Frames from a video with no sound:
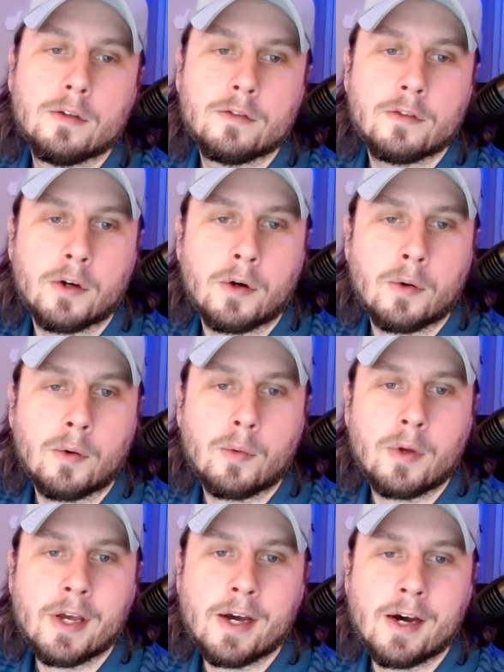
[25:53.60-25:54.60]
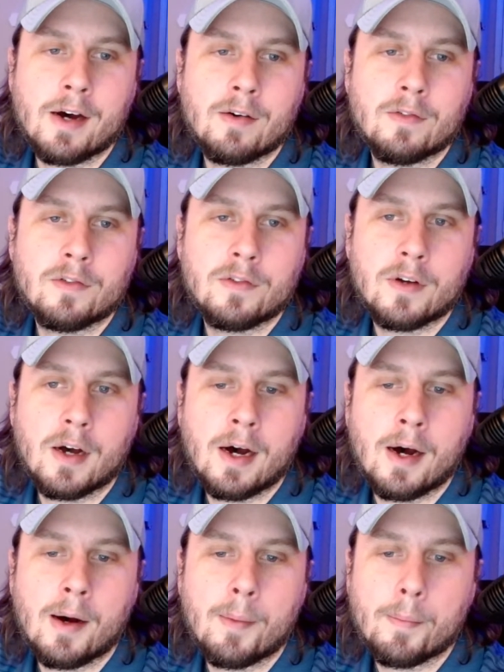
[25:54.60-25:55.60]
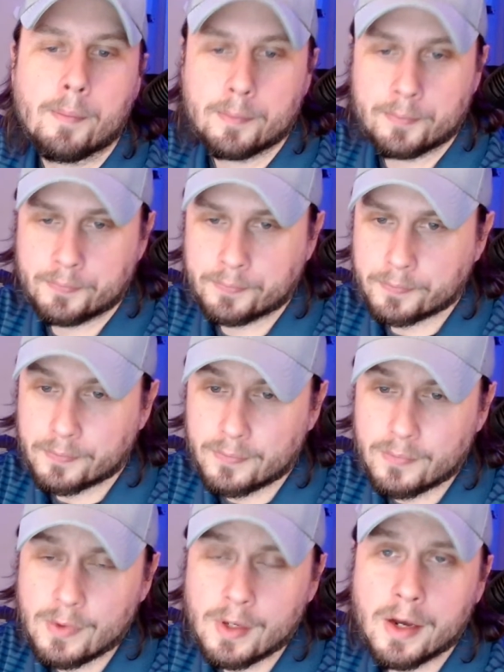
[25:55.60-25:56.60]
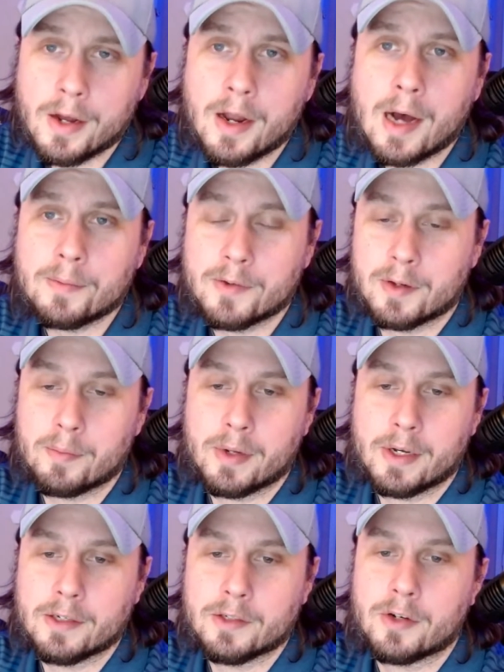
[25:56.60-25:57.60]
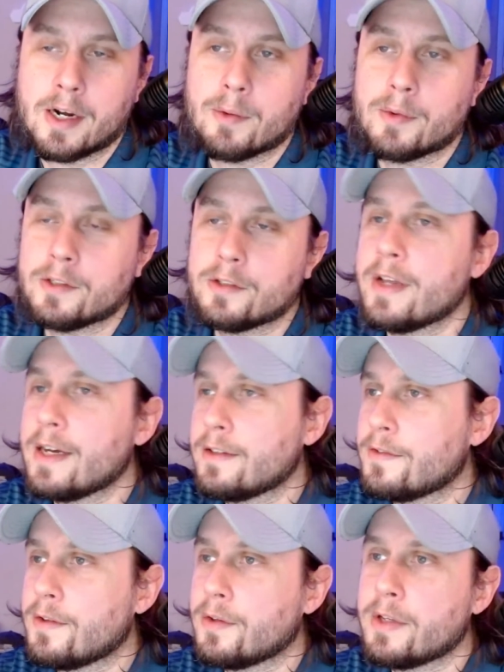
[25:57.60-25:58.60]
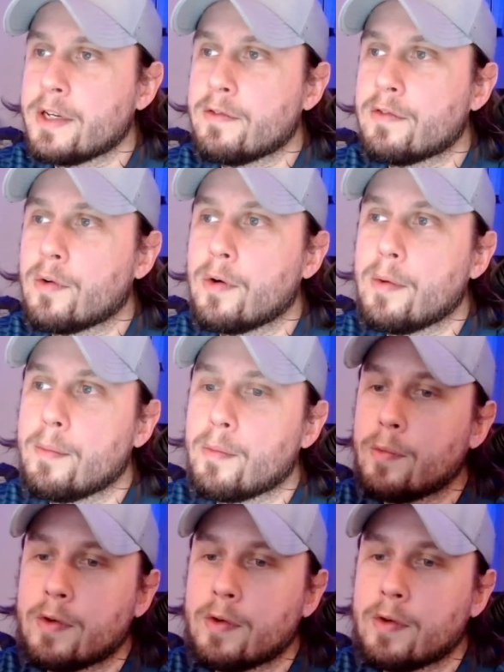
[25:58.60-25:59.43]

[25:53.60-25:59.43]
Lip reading: So we have an opt-in page, right? Which that's the lead form.